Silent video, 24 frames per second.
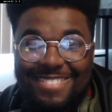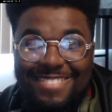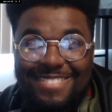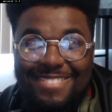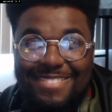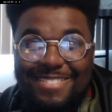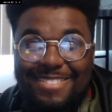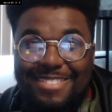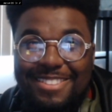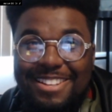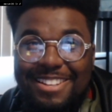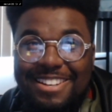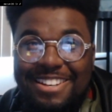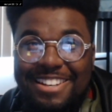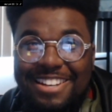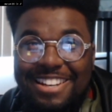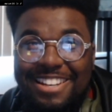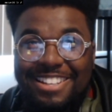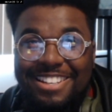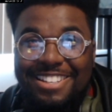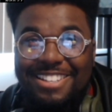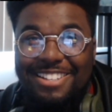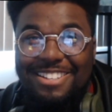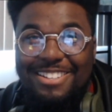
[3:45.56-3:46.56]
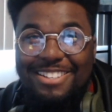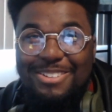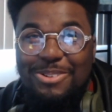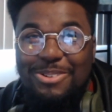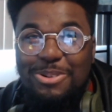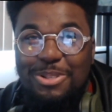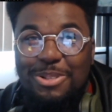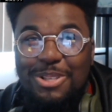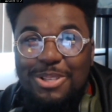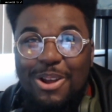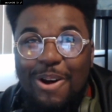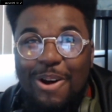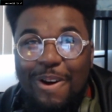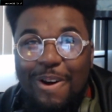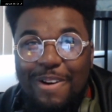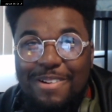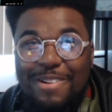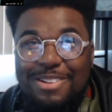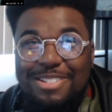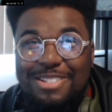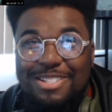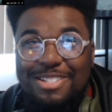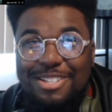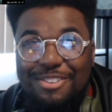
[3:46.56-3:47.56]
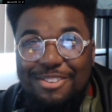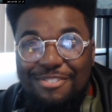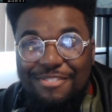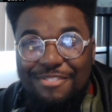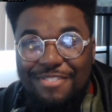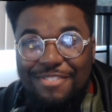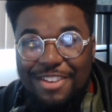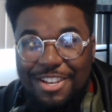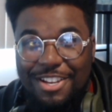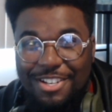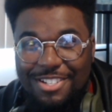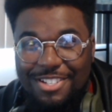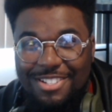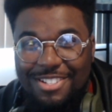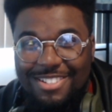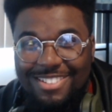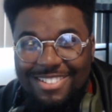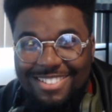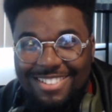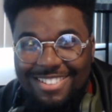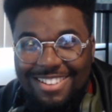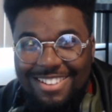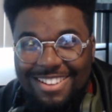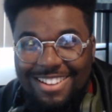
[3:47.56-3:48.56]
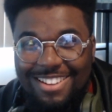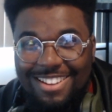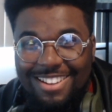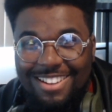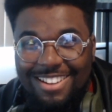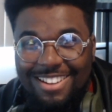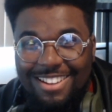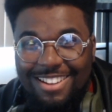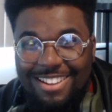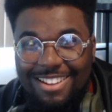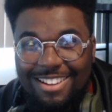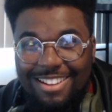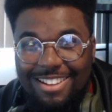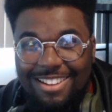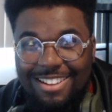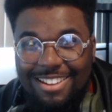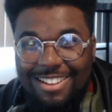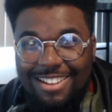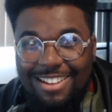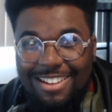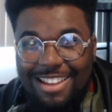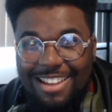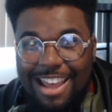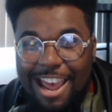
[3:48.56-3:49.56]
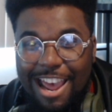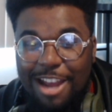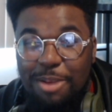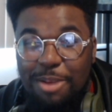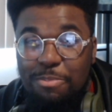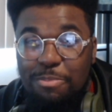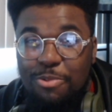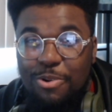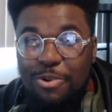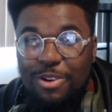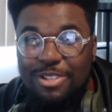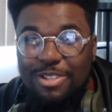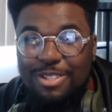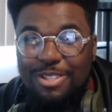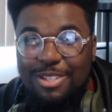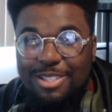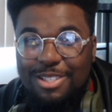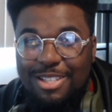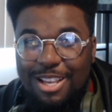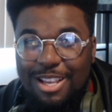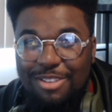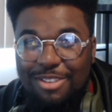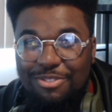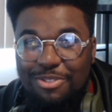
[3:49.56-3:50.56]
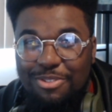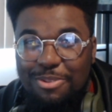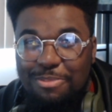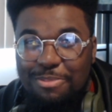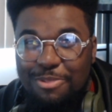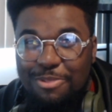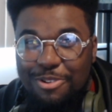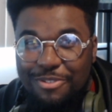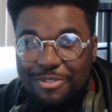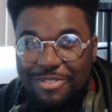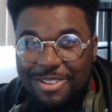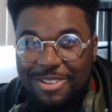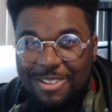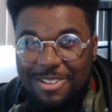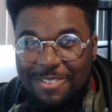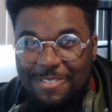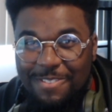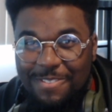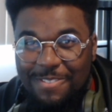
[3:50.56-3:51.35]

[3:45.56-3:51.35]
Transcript: The nigga who talks to fish had a more successful movie